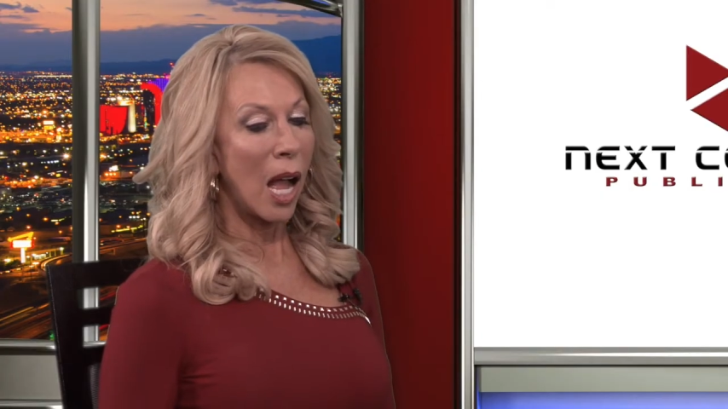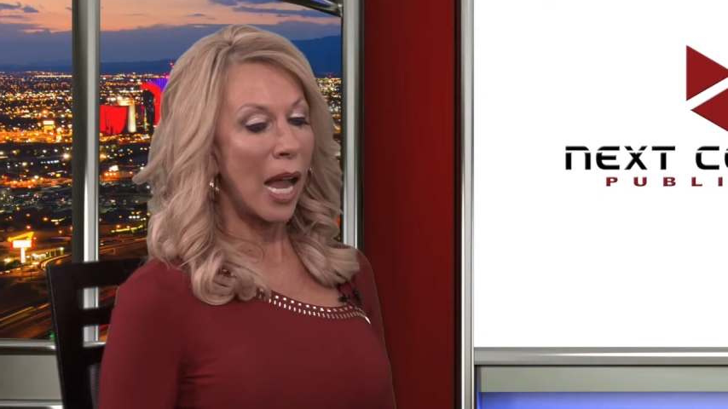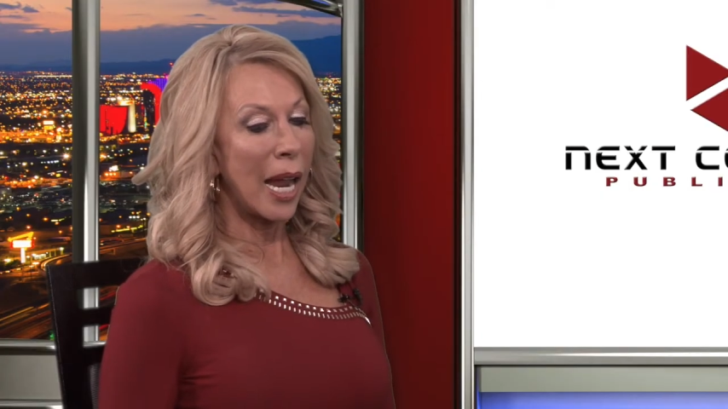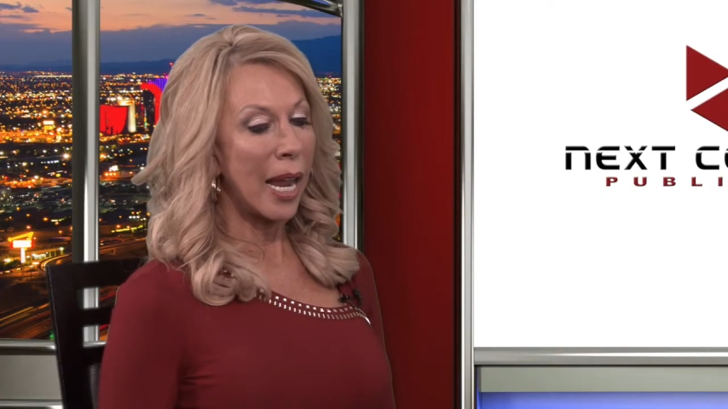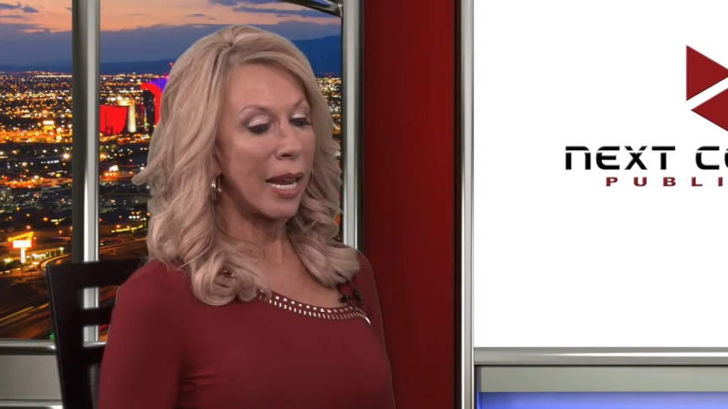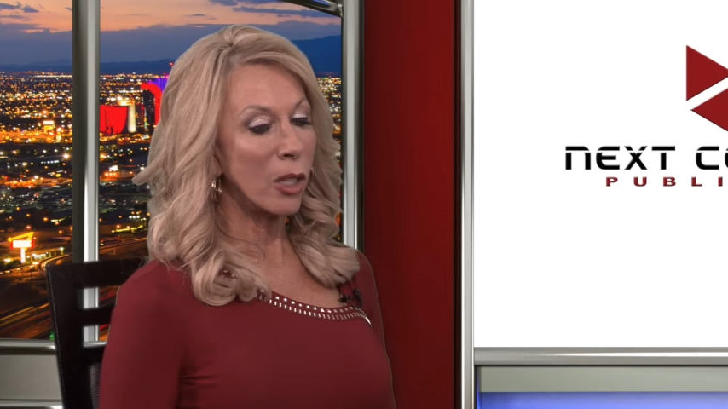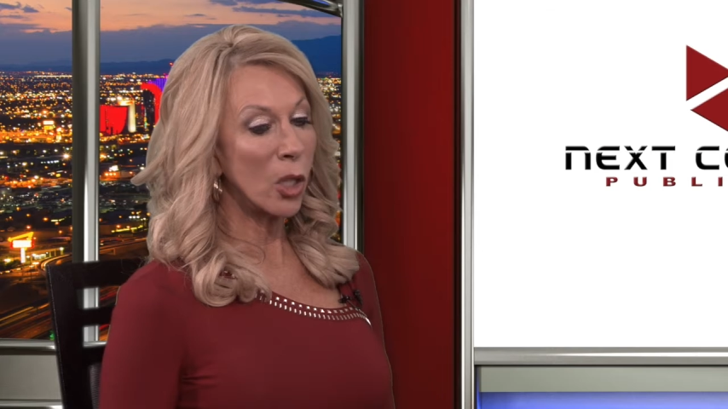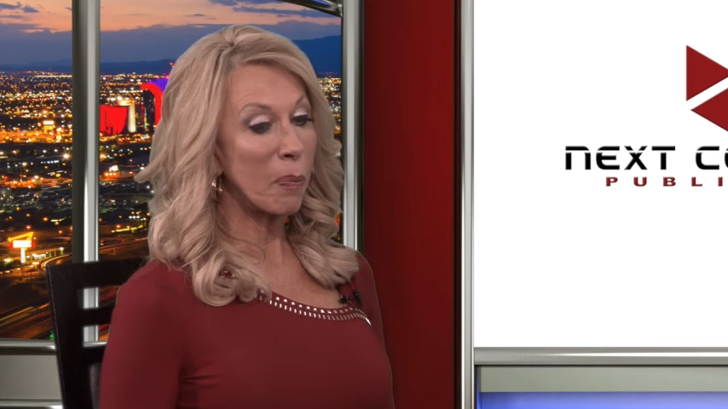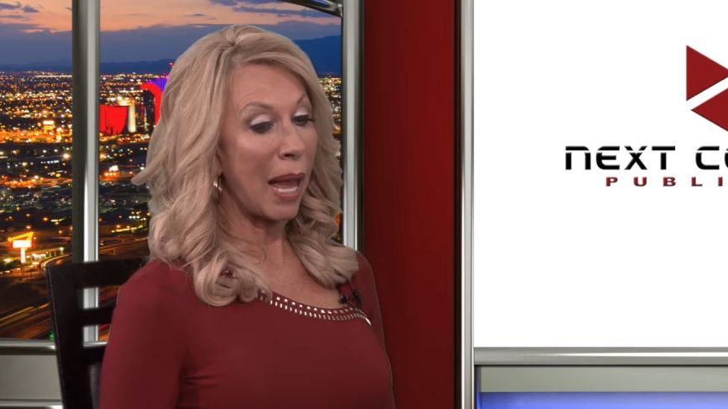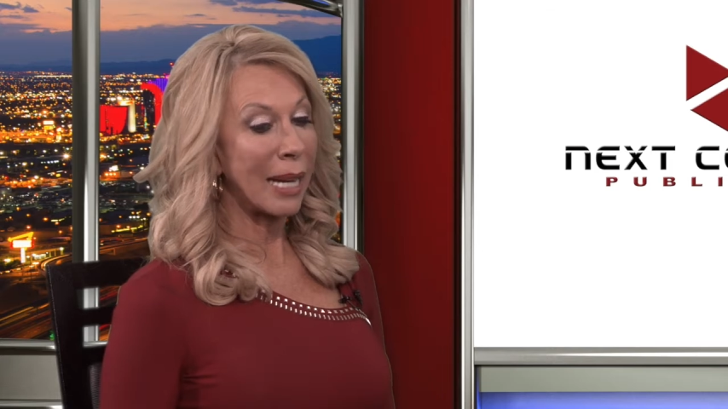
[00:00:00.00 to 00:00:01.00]
I
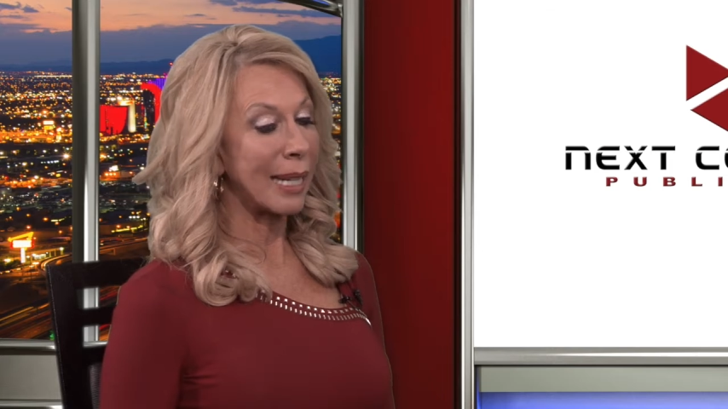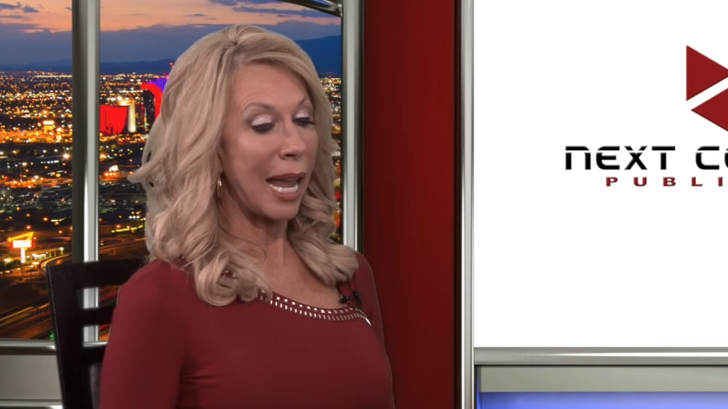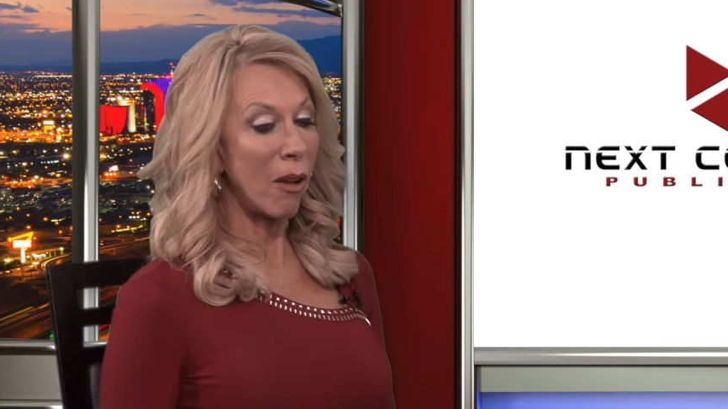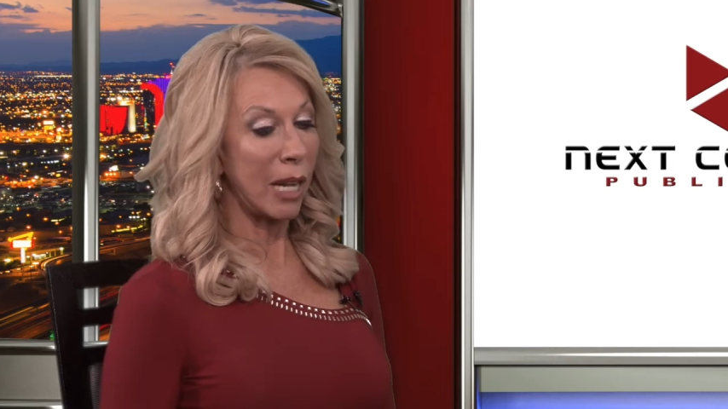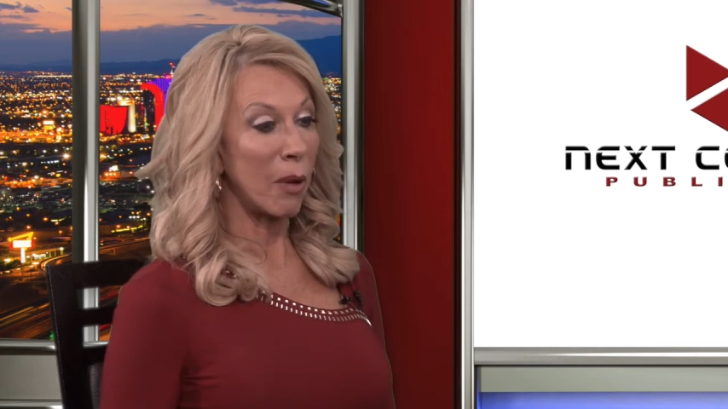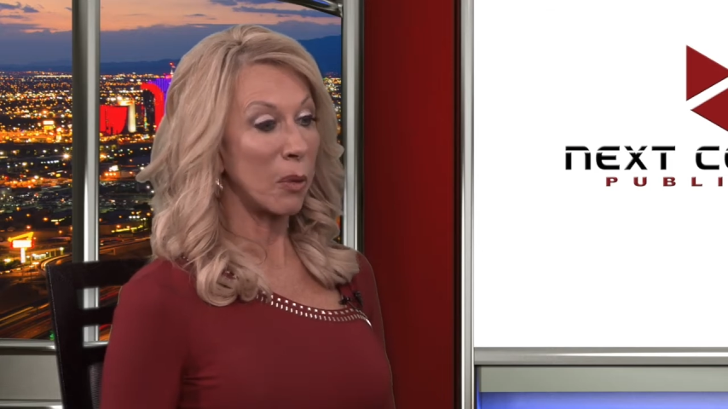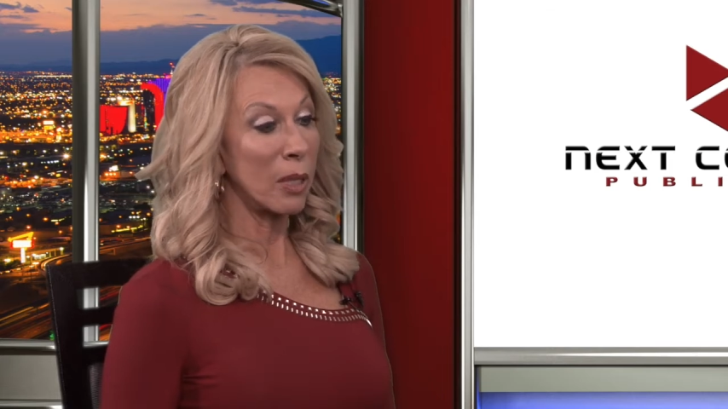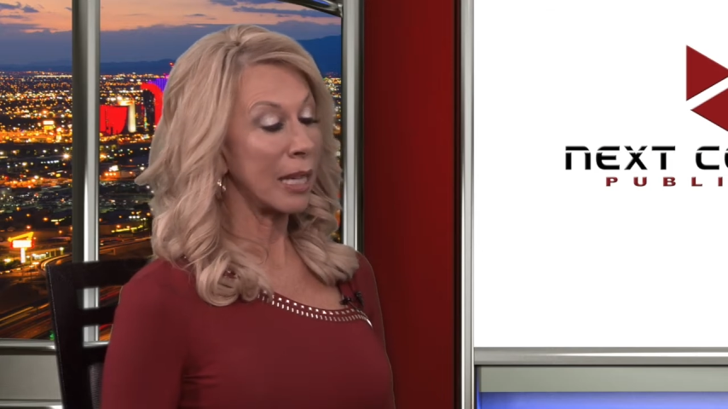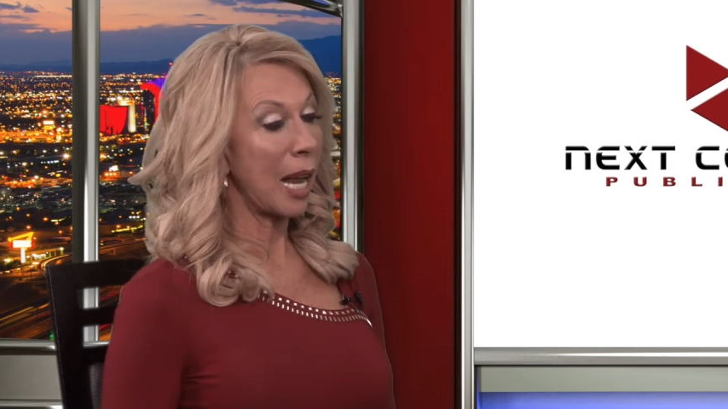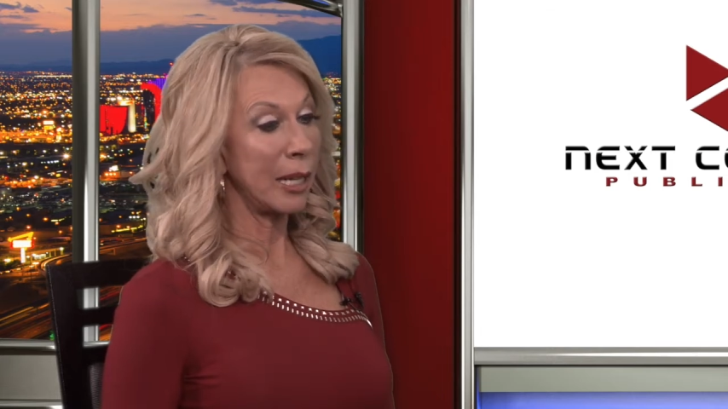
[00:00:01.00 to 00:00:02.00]
look back now and I
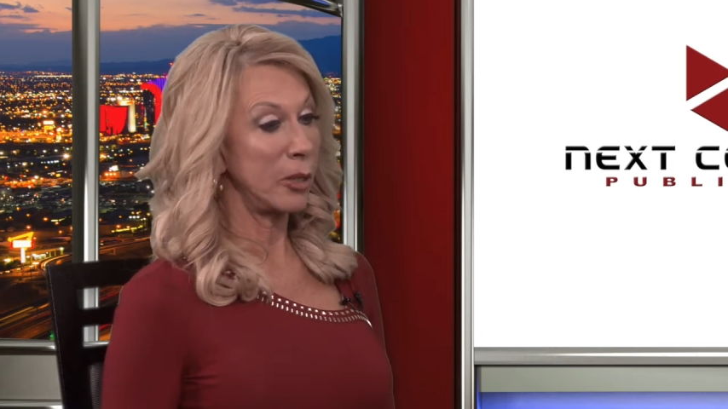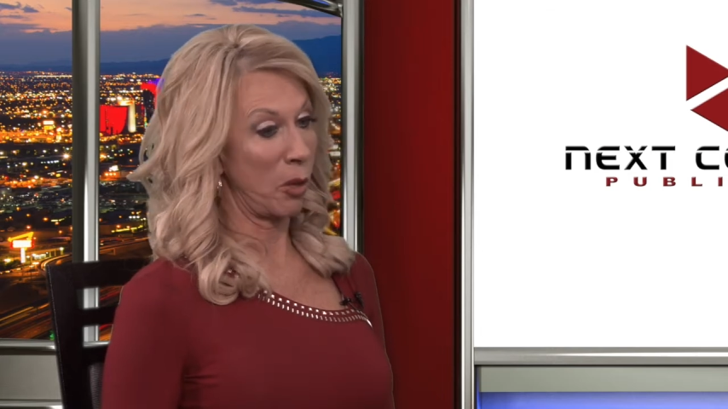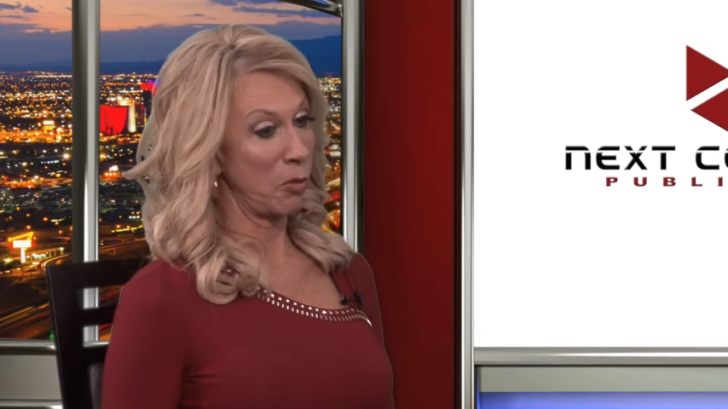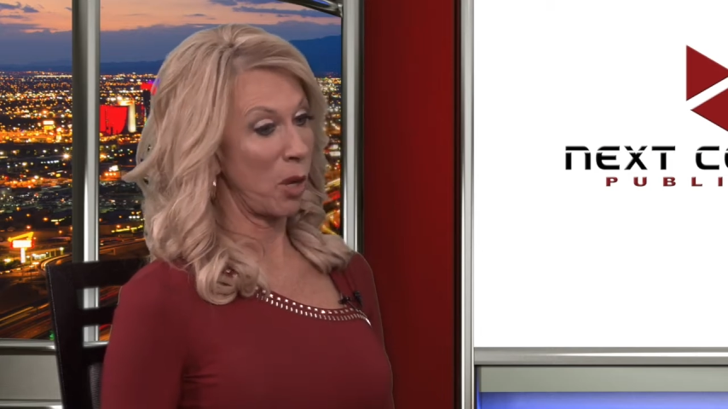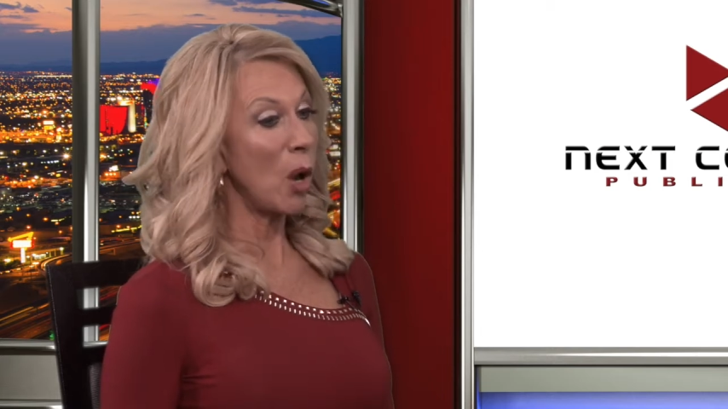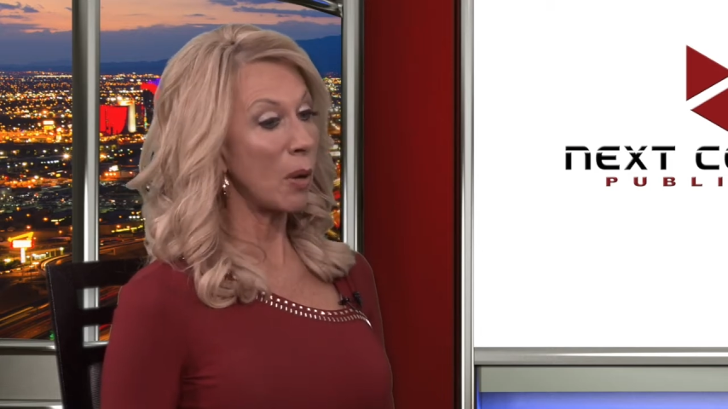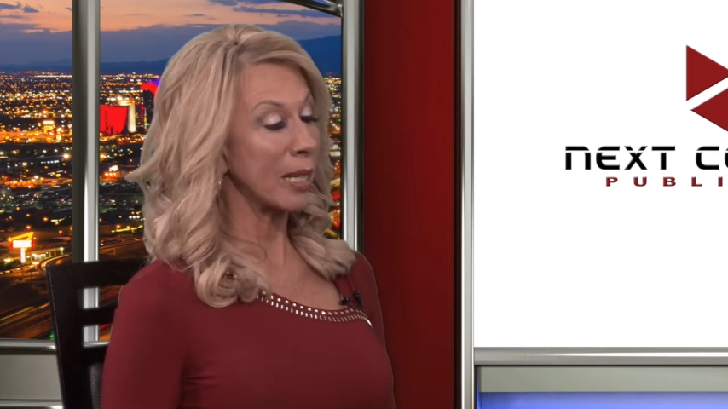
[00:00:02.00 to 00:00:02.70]
really kind of don't know,